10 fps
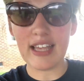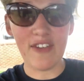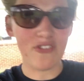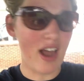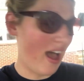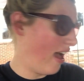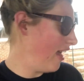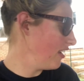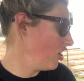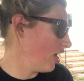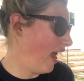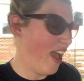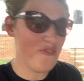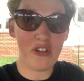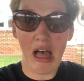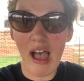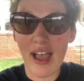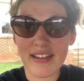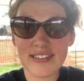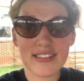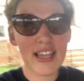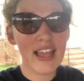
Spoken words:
if not, you're gonna have flies.